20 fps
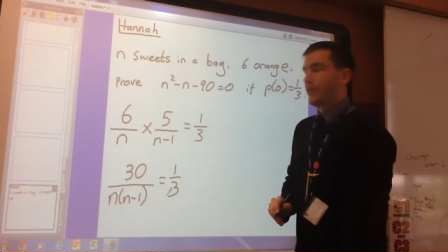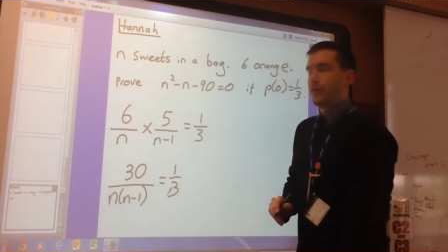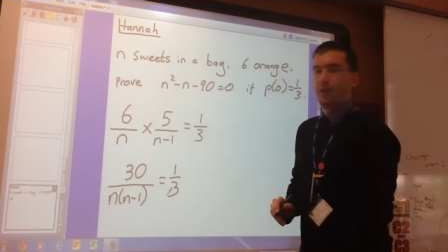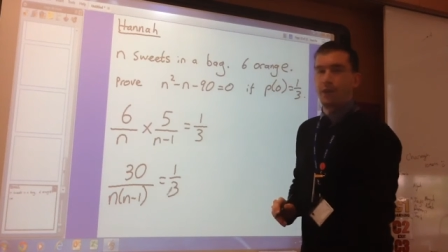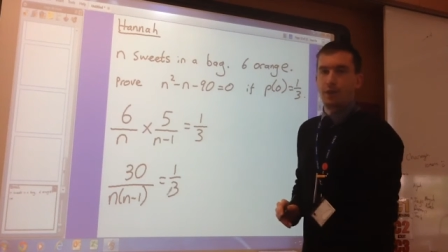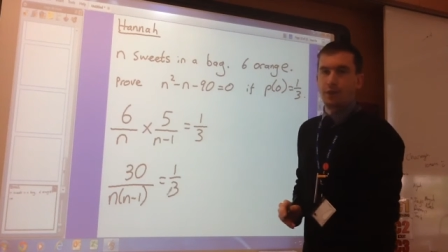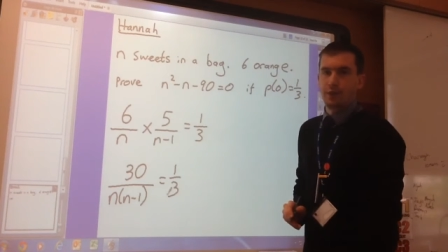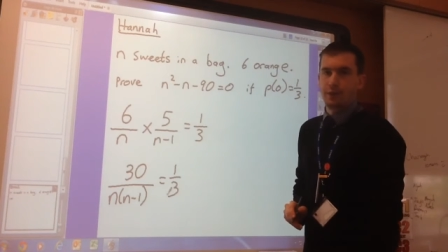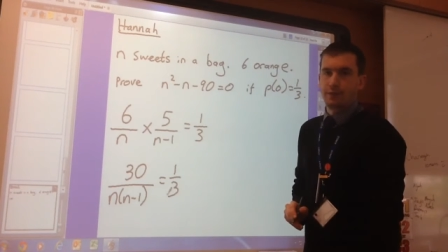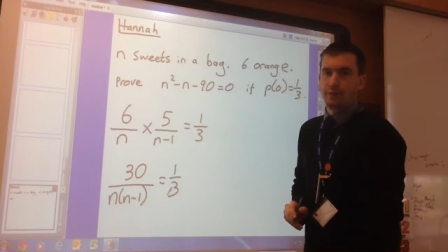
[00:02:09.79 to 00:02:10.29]

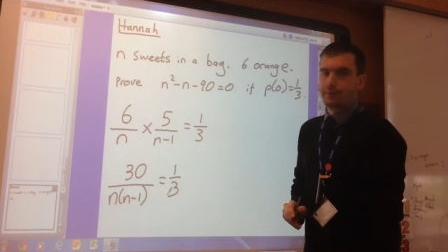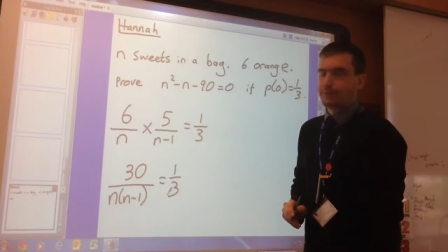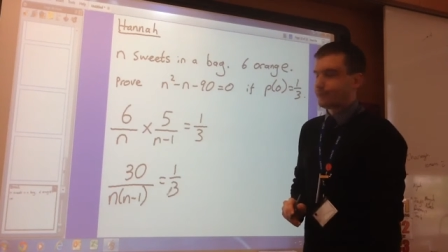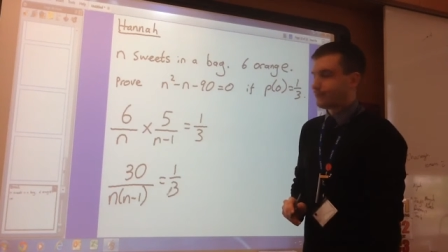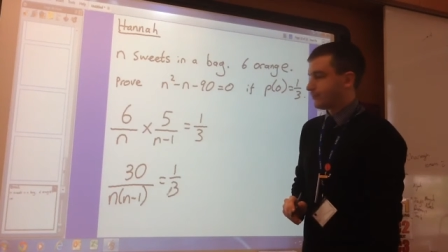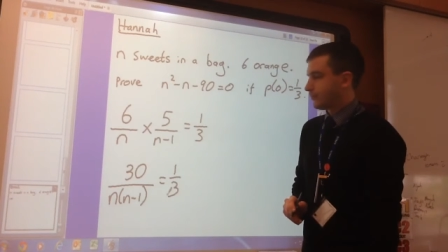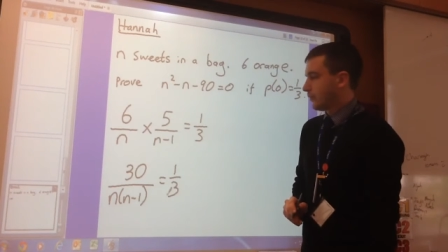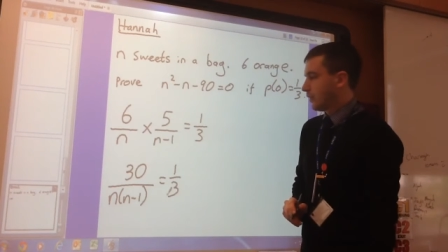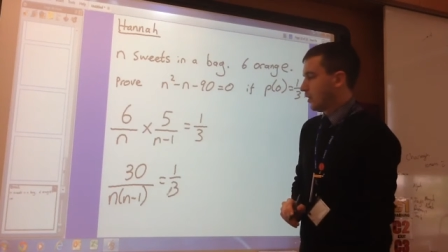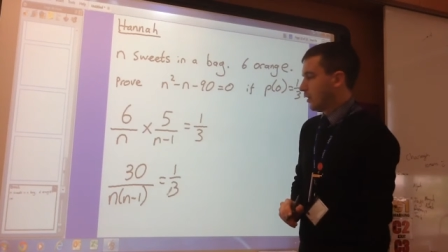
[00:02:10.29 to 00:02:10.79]
third.
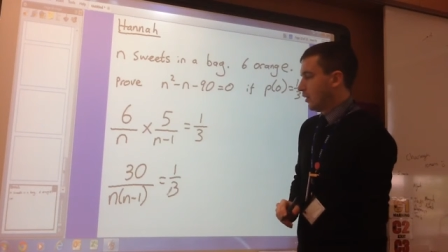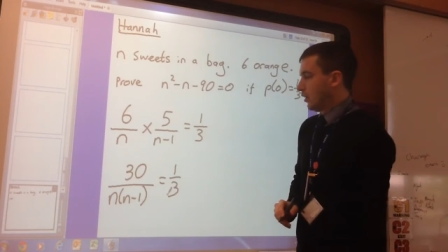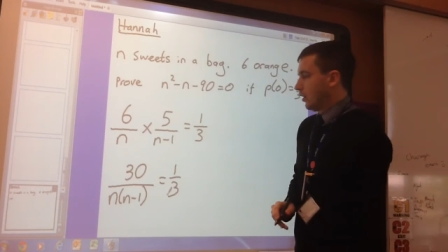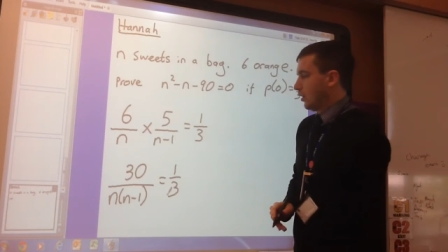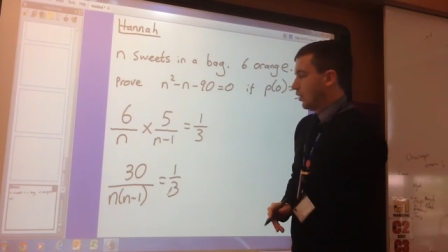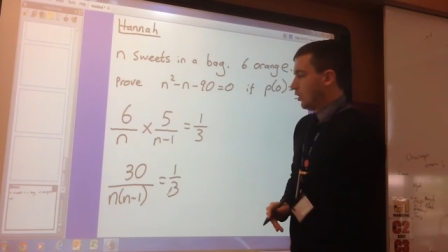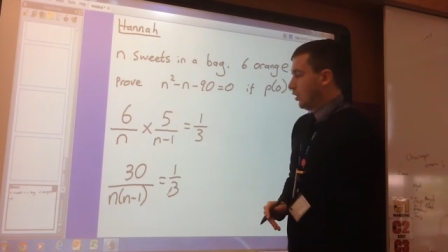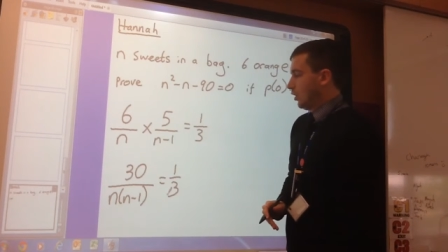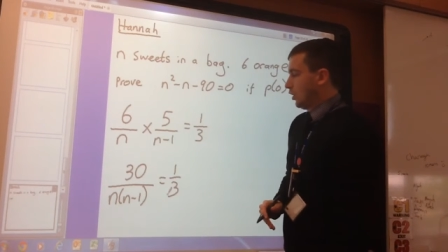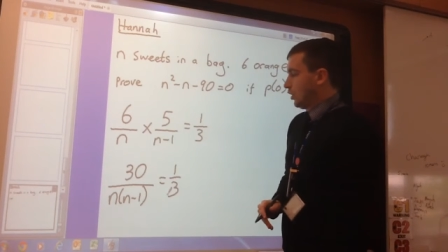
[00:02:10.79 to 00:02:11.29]

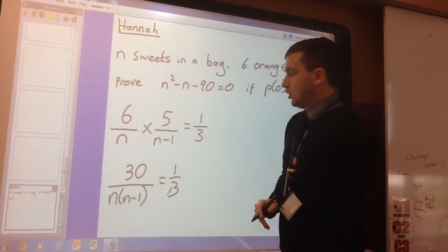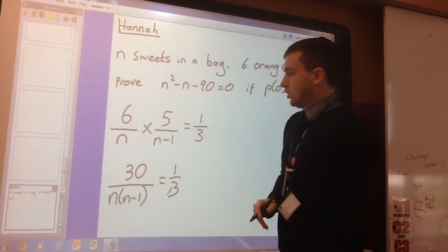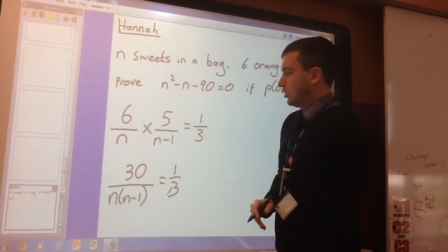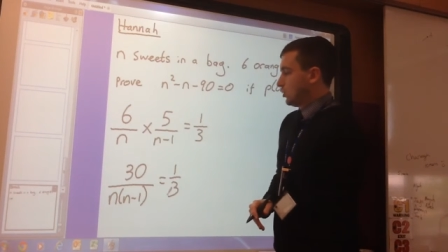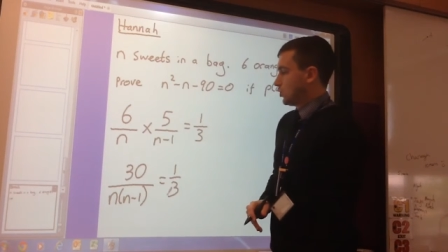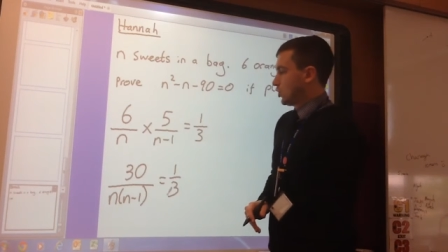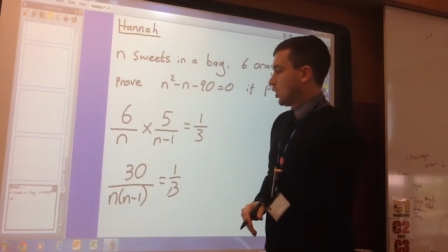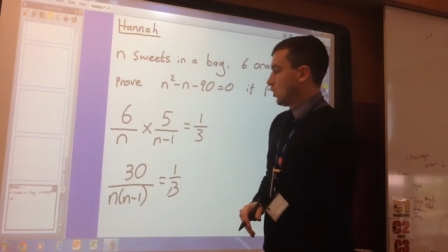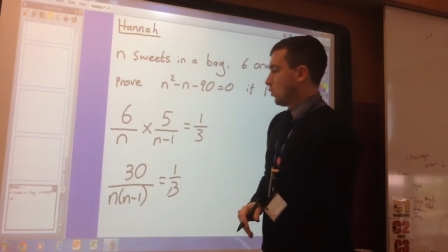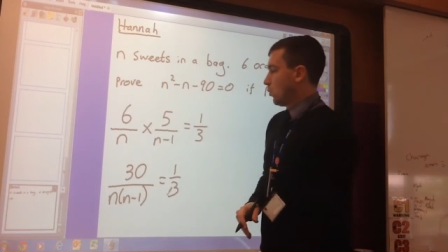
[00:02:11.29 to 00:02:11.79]

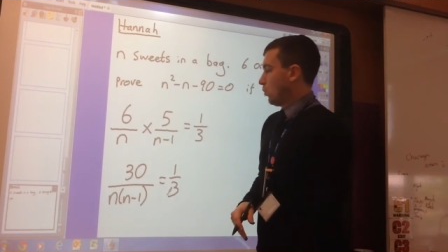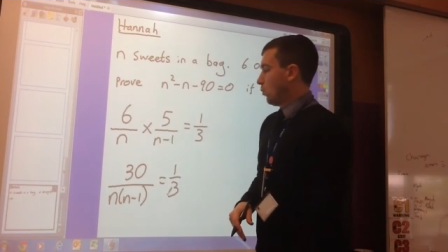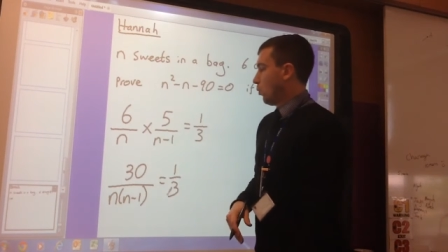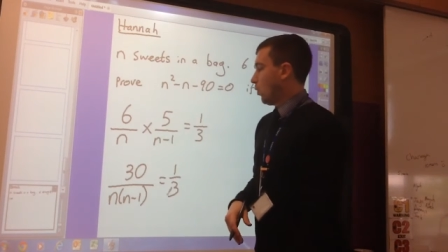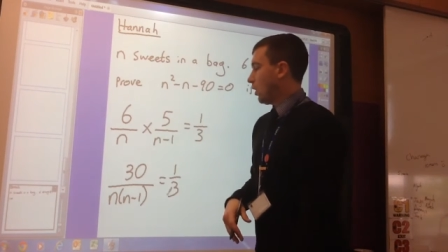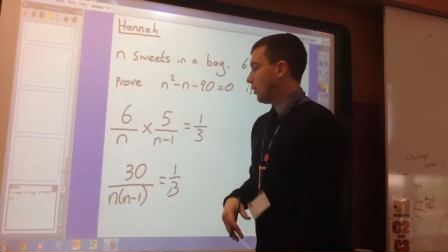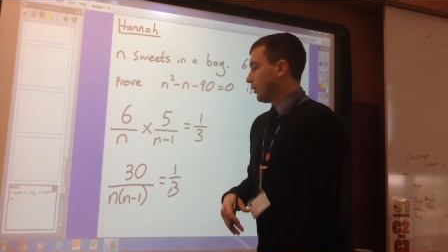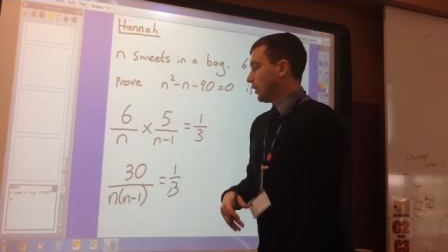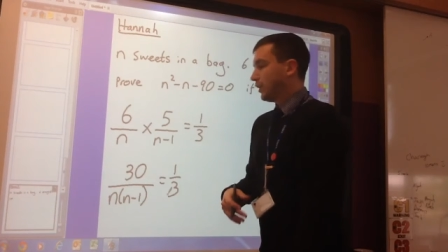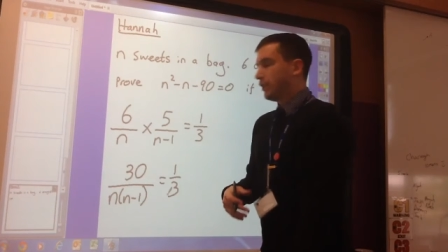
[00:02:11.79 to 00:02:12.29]
So
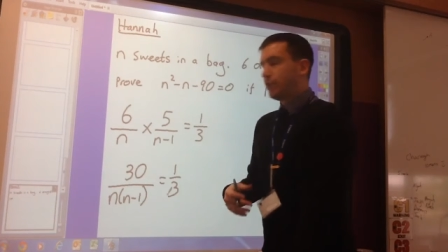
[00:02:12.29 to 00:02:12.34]
what I'm